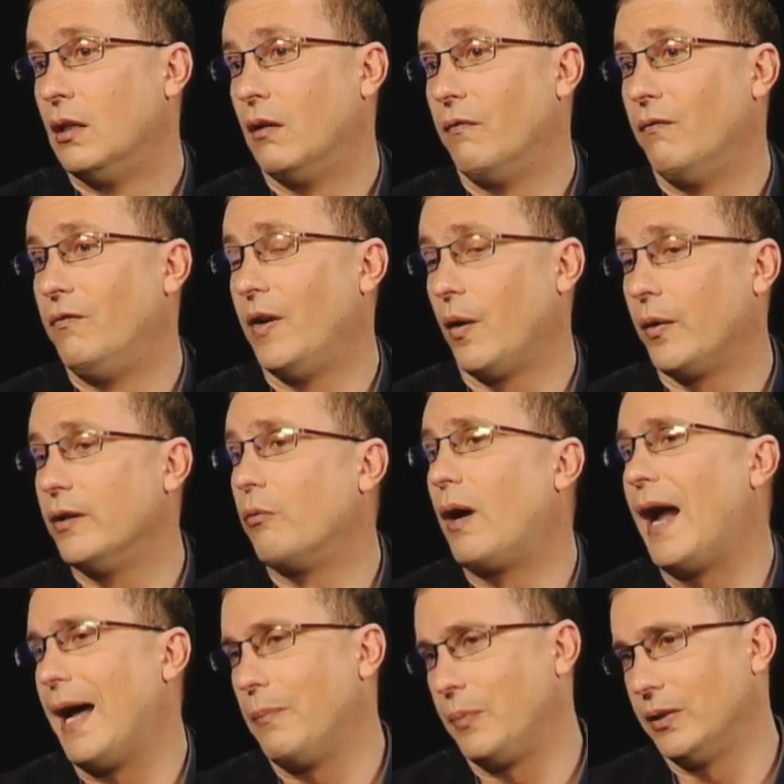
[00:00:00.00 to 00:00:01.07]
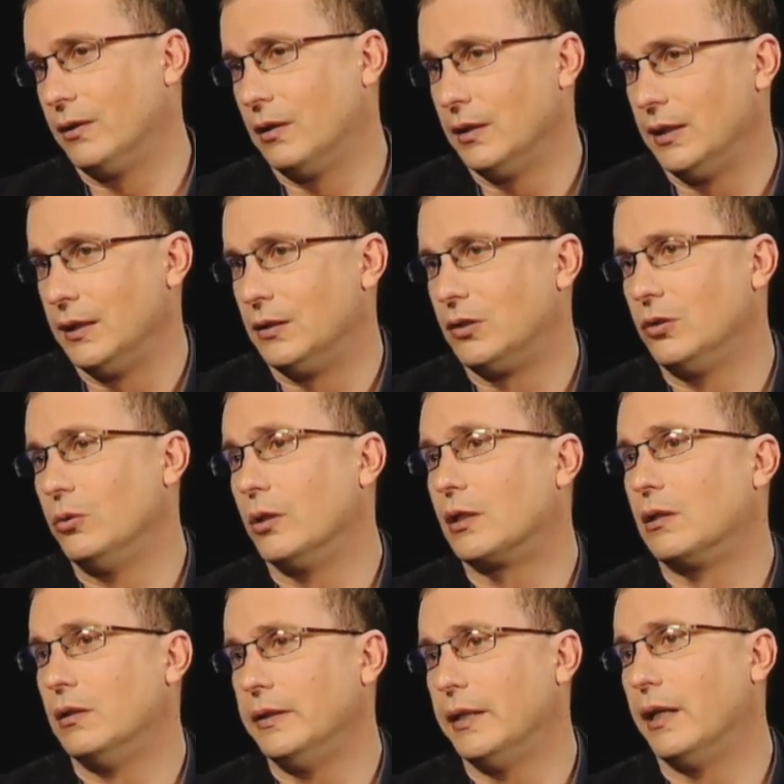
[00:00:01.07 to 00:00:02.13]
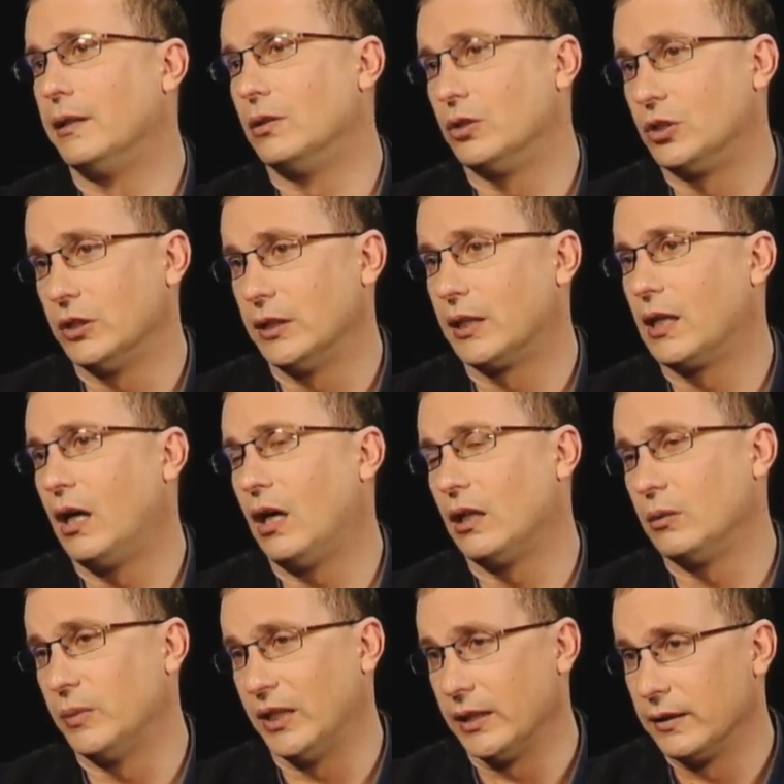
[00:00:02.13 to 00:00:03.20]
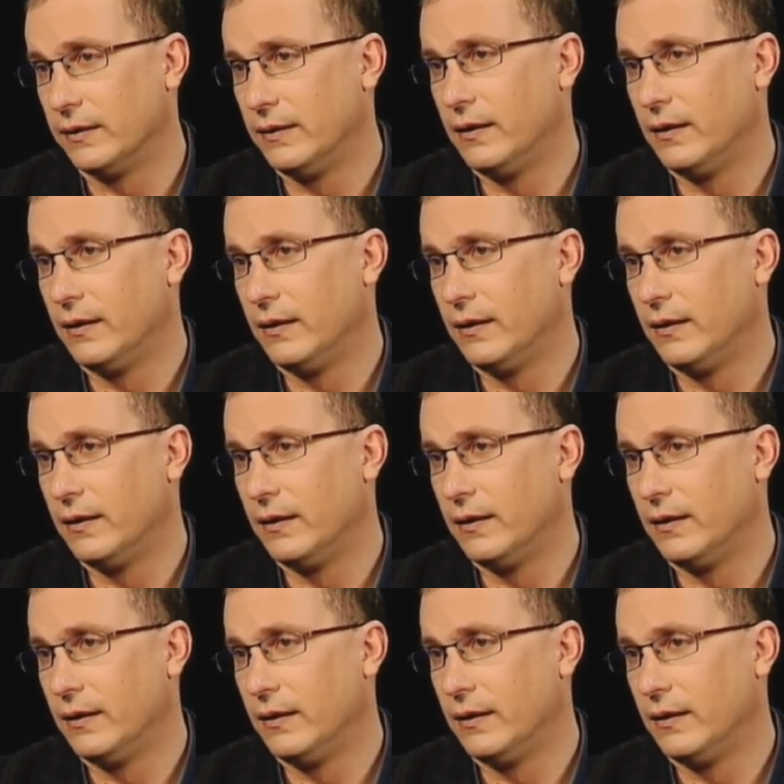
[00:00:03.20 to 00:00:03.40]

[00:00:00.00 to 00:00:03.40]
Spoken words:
very rapidly to a clean energy economy.